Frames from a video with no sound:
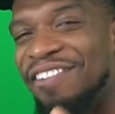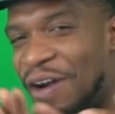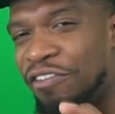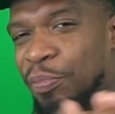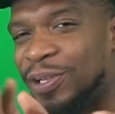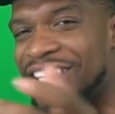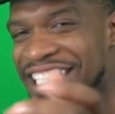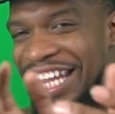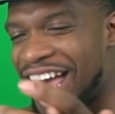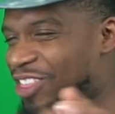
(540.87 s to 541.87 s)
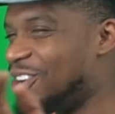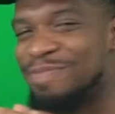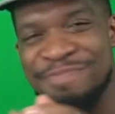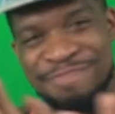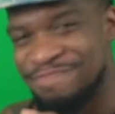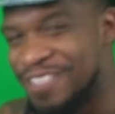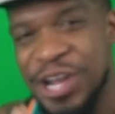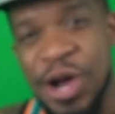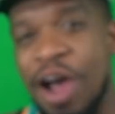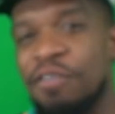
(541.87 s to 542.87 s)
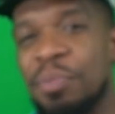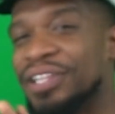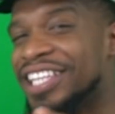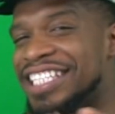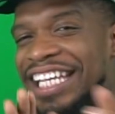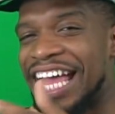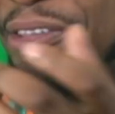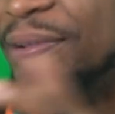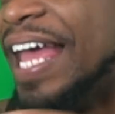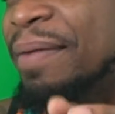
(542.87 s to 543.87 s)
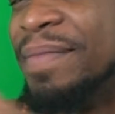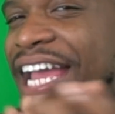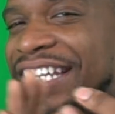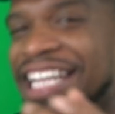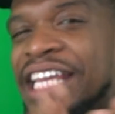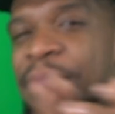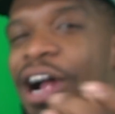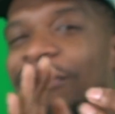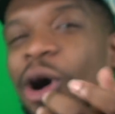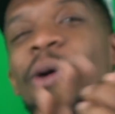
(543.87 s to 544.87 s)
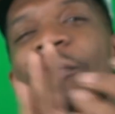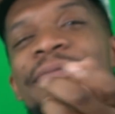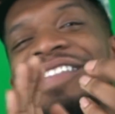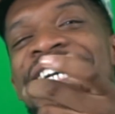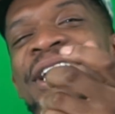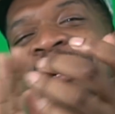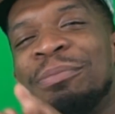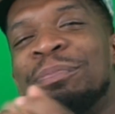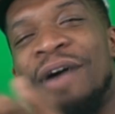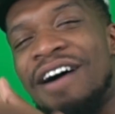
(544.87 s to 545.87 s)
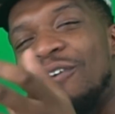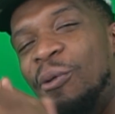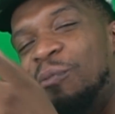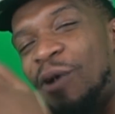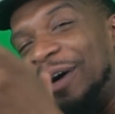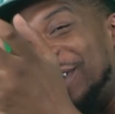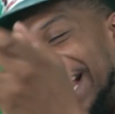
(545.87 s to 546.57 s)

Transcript: Whoever put this together, the NBA team, bravo. Bravo. Well